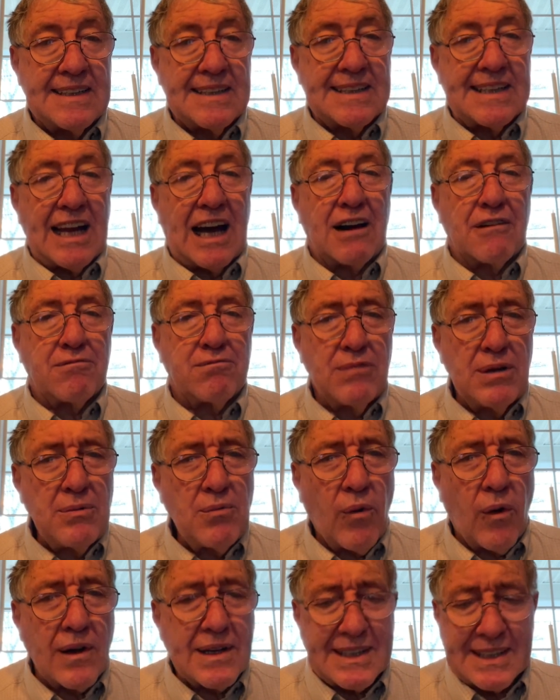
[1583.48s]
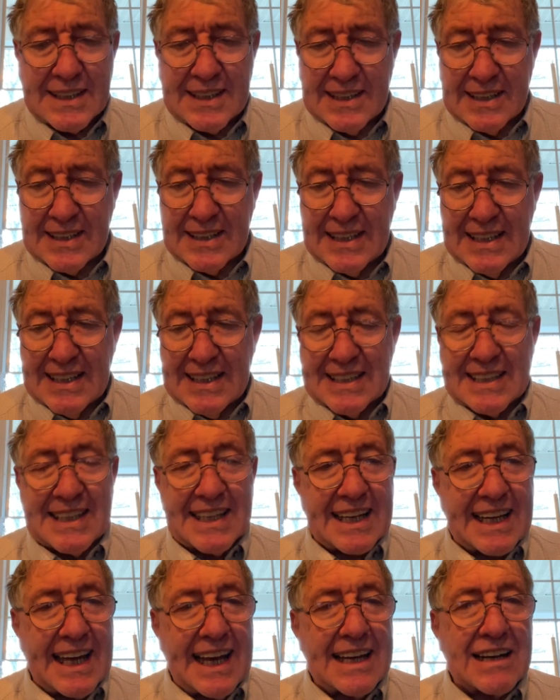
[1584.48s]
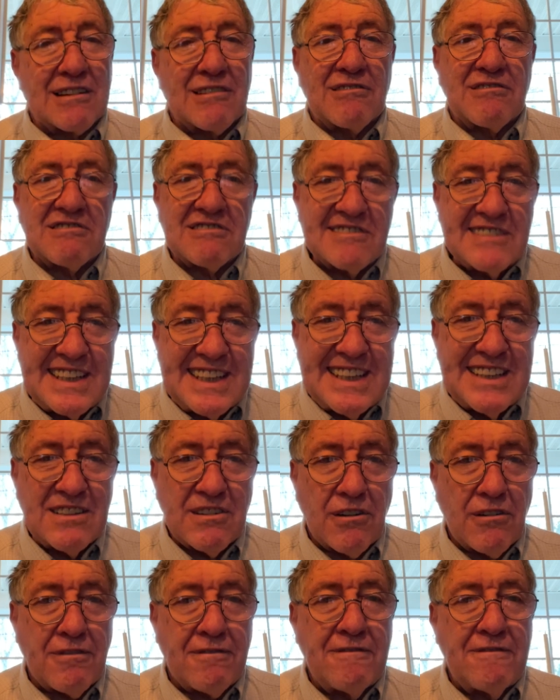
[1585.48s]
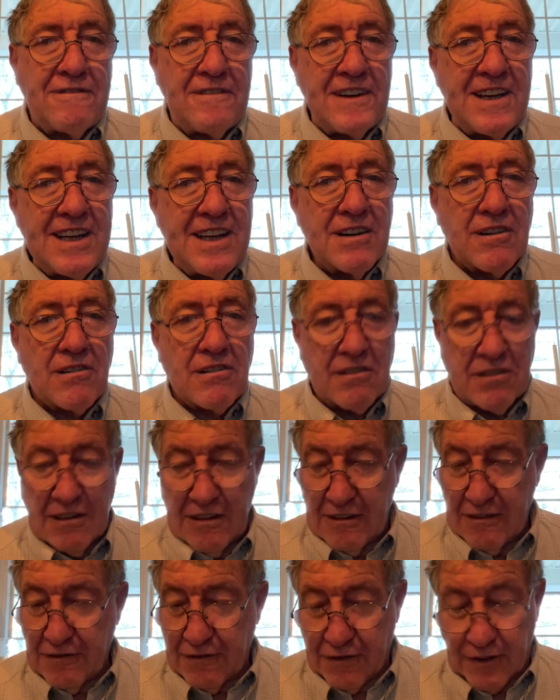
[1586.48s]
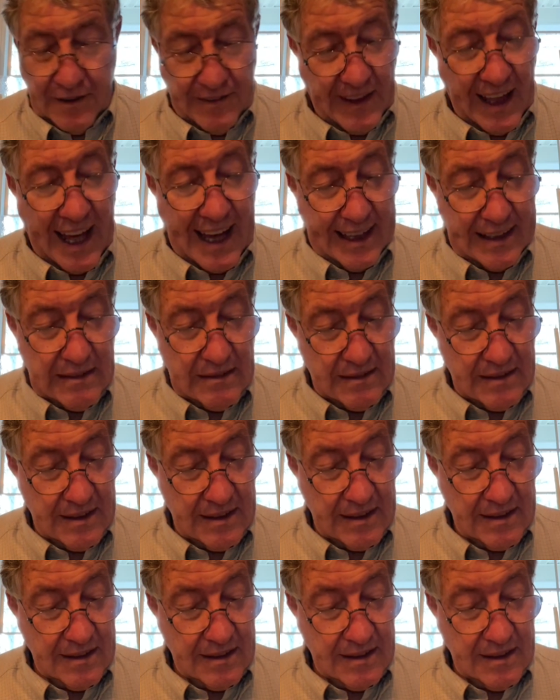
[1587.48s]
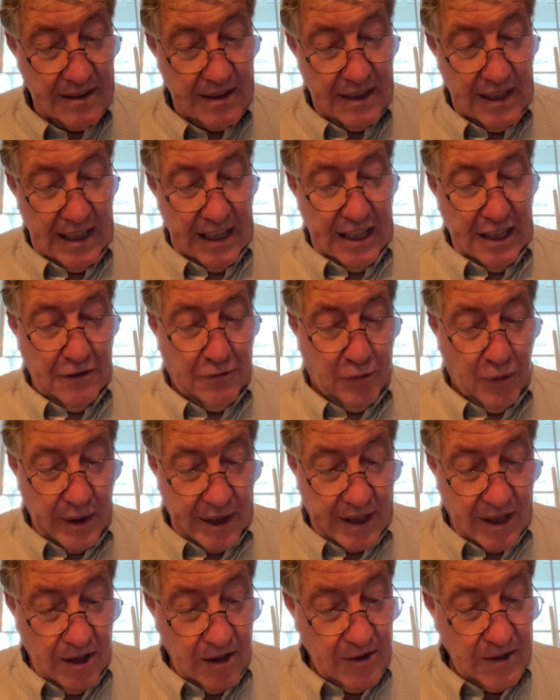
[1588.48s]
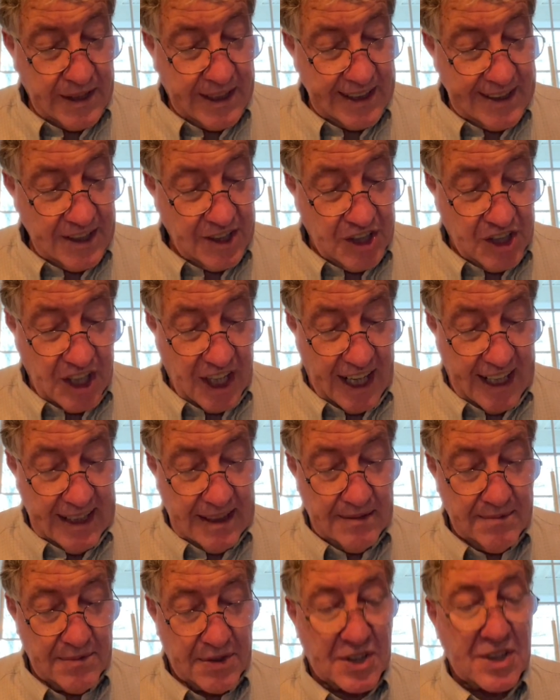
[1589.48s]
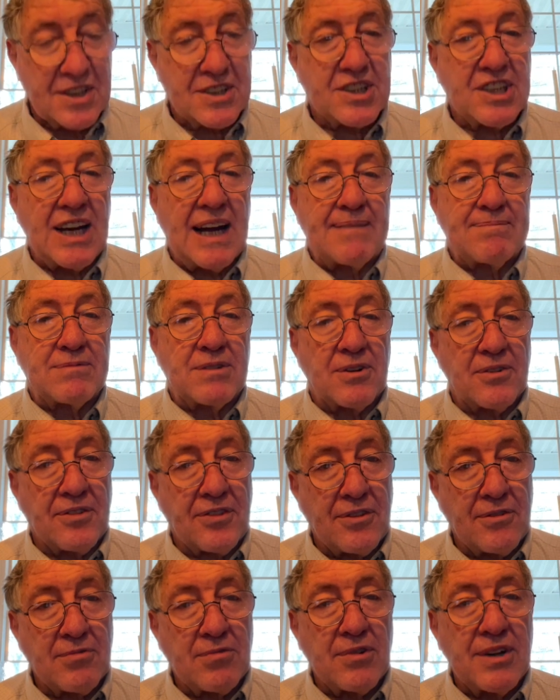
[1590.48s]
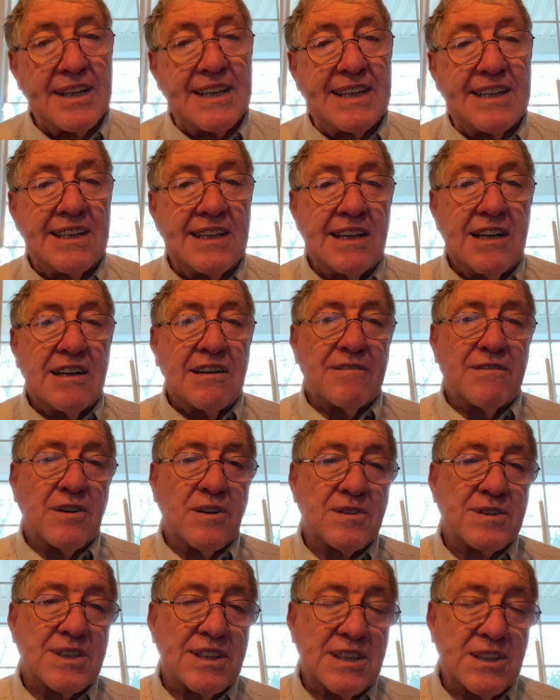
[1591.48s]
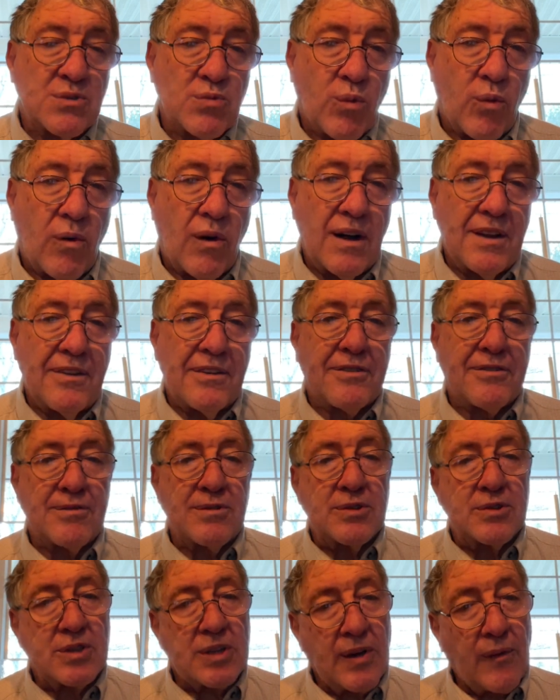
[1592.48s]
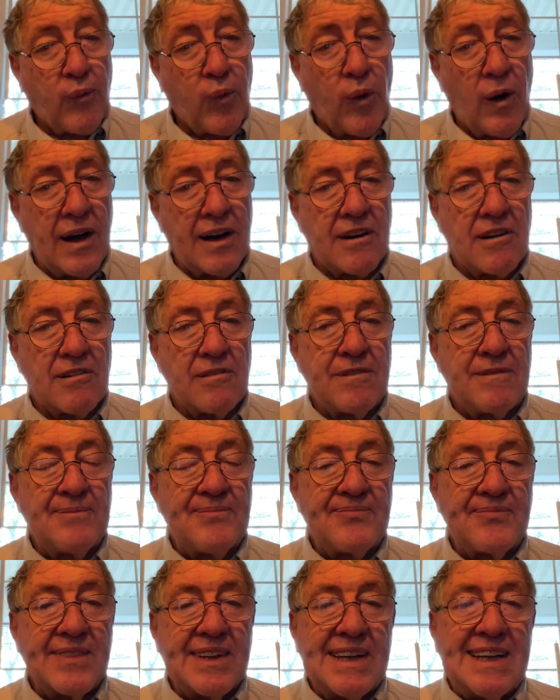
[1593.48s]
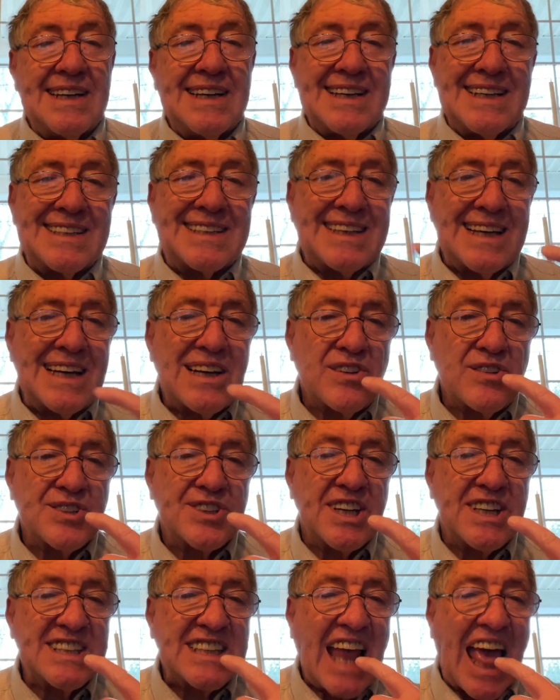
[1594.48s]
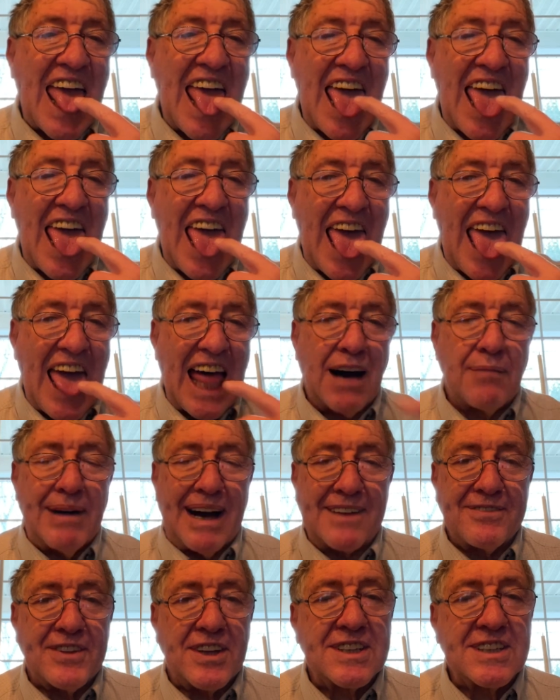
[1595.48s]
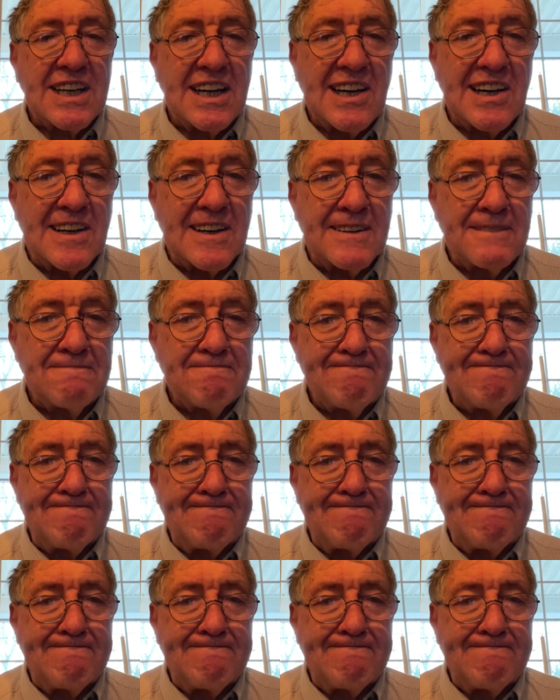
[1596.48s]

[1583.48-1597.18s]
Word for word: Now, if we want to, to get a real feel for that, if we go to James chapter 3, verses 1 through 12, it tells us about the tongue.